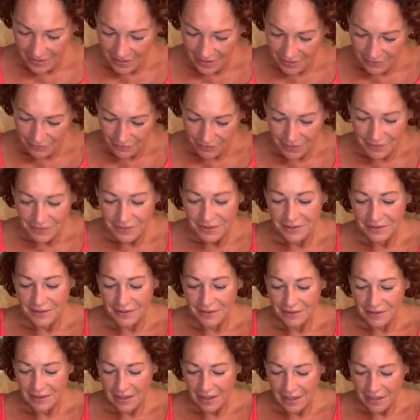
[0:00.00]
Francis
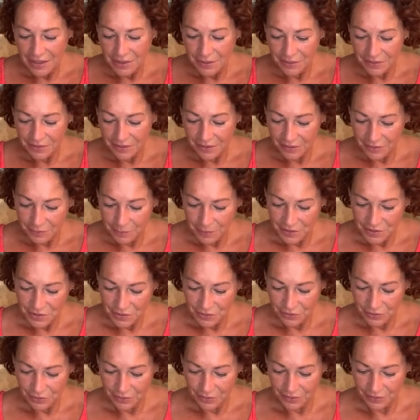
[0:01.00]
says, Claire, you are so
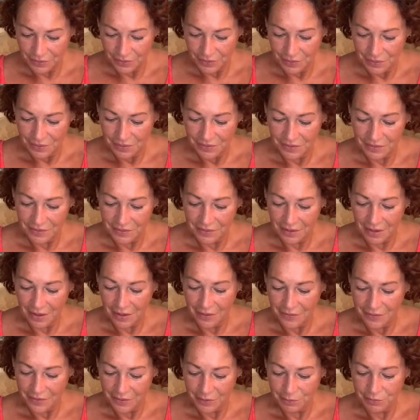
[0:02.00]
special to us all and
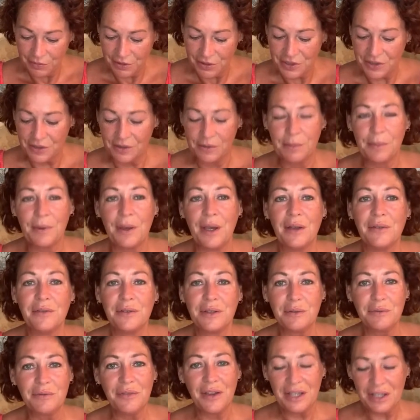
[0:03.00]
deserve this precious
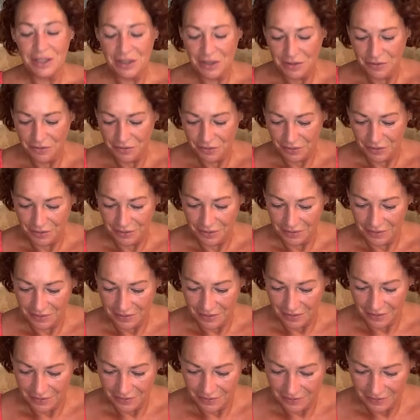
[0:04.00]
perfume. Thank you,
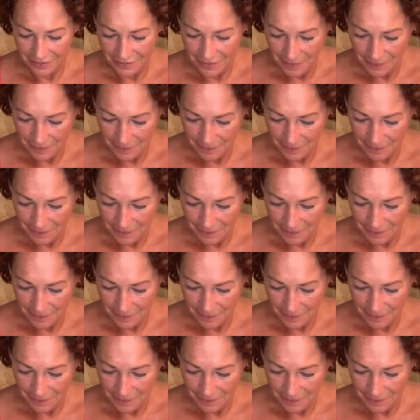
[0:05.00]
Francis.